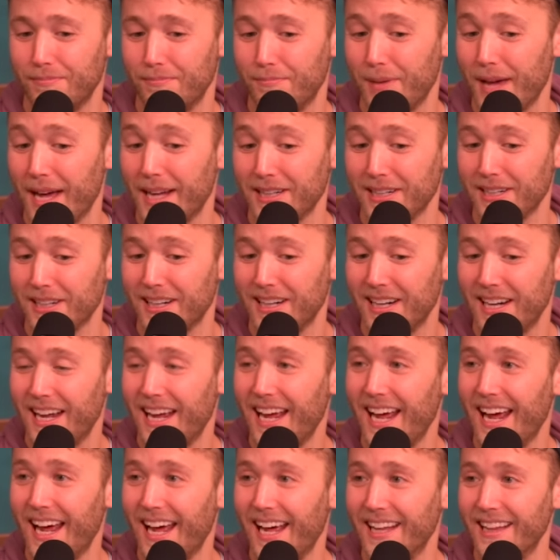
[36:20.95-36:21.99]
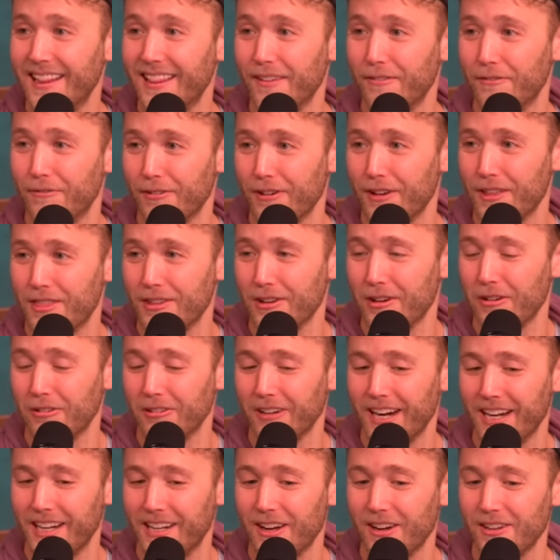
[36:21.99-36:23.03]
better and the free throw
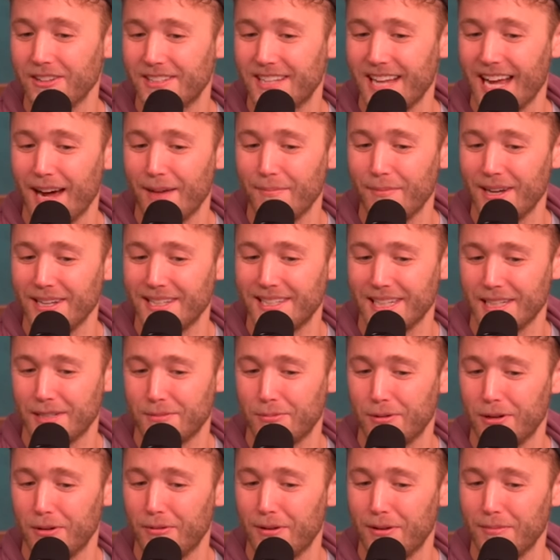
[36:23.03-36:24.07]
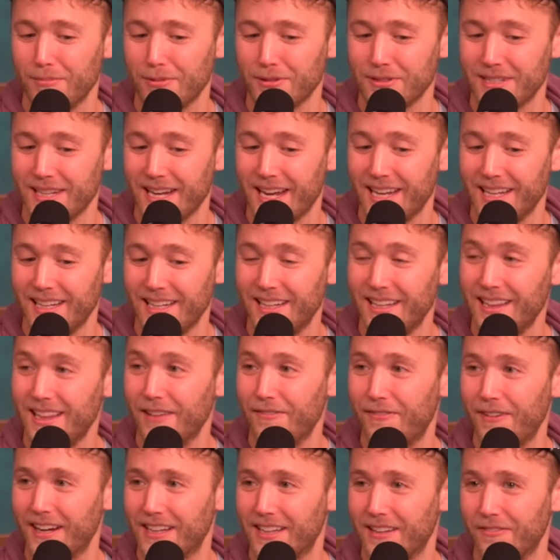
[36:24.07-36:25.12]
rate goes down by 6.1%. The
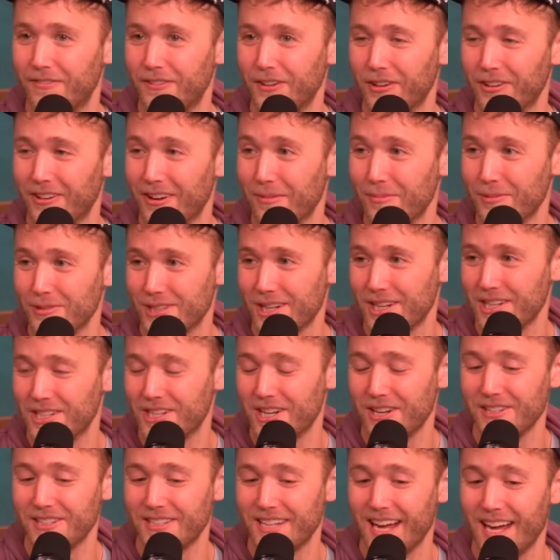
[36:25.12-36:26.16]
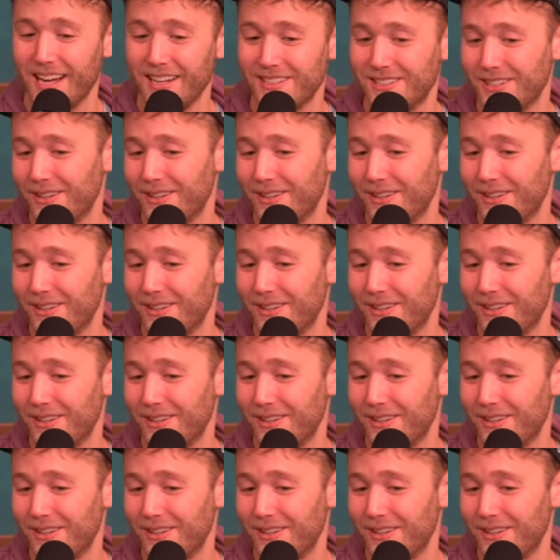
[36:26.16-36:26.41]
effective field goal percentage goes down.